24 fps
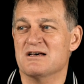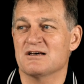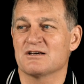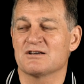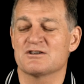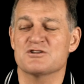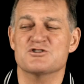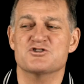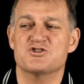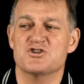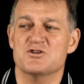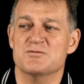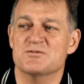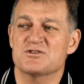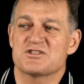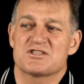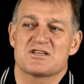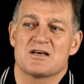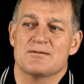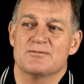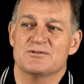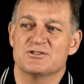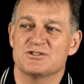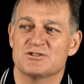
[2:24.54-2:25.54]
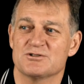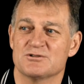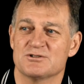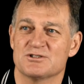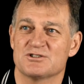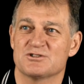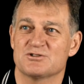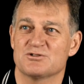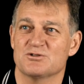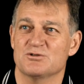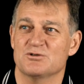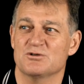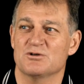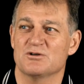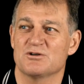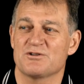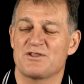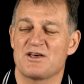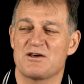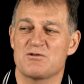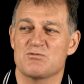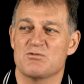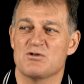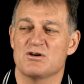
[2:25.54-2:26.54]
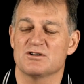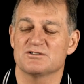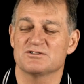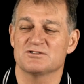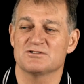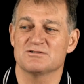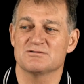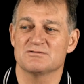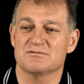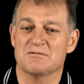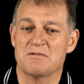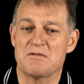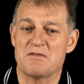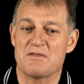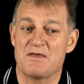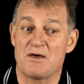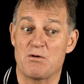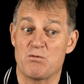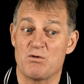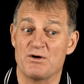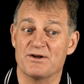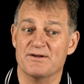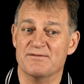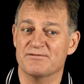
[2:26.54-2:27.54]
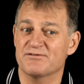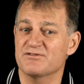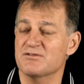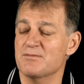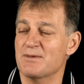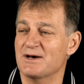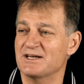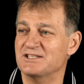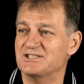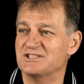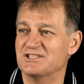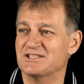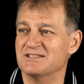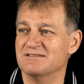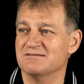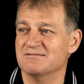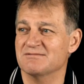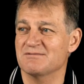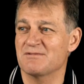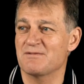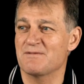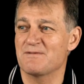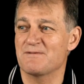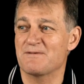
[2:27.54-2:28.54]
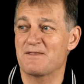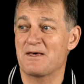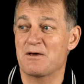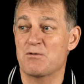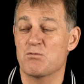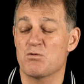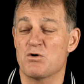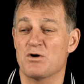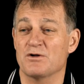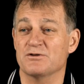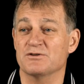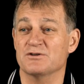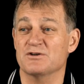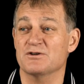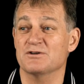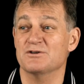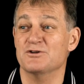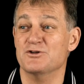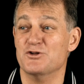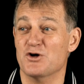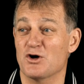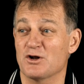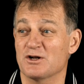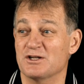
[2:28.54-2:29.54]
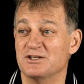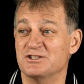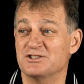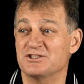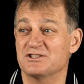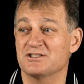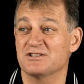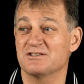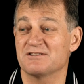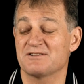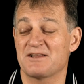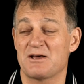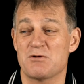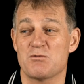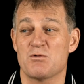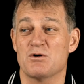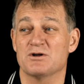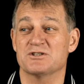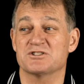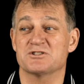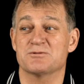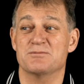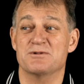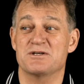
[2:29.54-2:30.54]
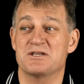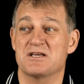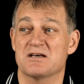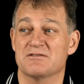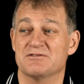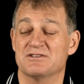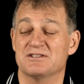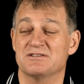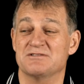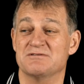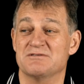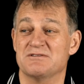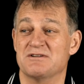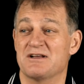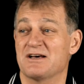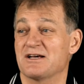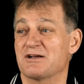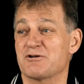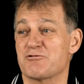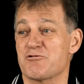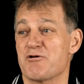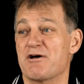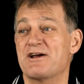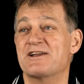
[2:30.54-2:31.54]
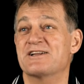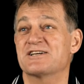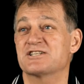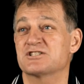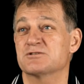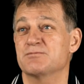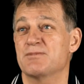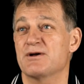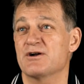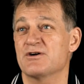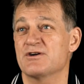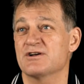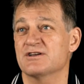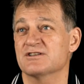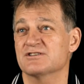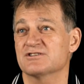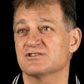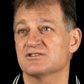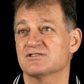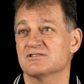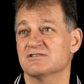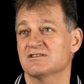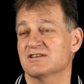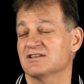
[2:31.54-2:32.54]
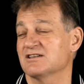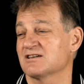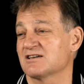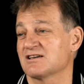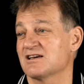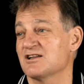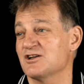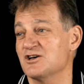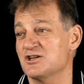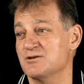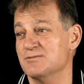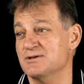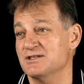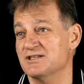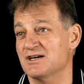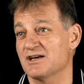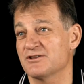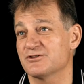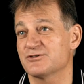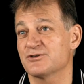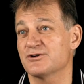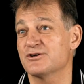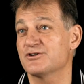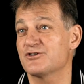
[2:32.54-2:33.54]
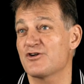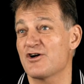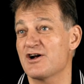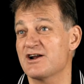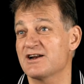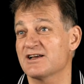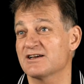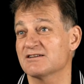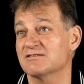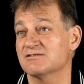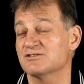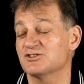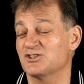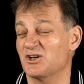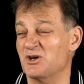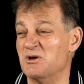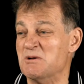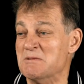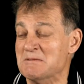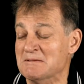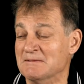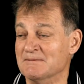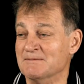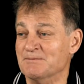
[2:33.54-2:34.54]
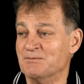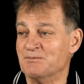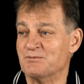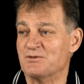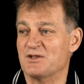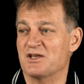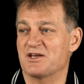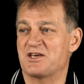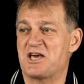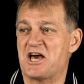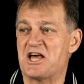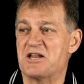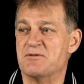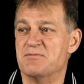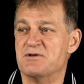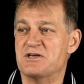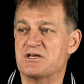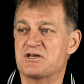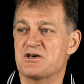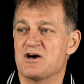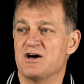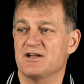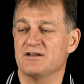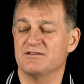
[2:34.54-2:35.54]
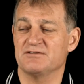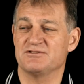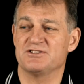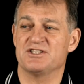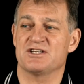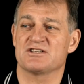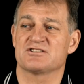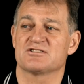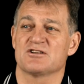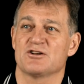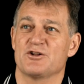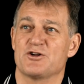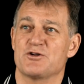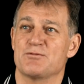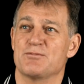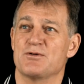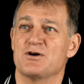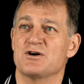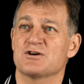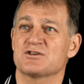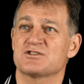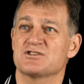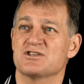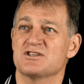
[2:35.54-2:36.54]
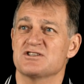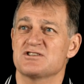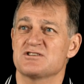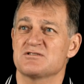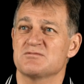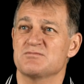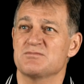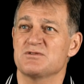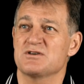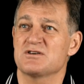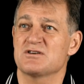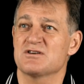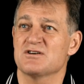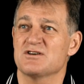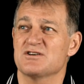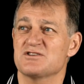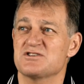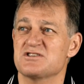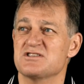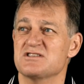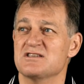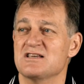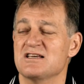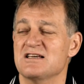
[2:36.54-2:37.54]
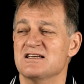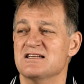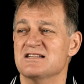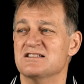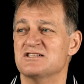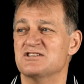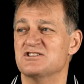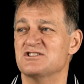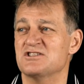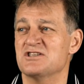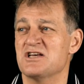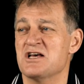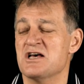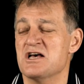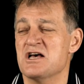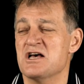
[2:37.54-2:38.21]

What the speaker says: consumers come into a store, they want information, they want knowledge, they want to be given a great experience, and it can only be done through training. So the academy kind of ticks a lot of boxes because it's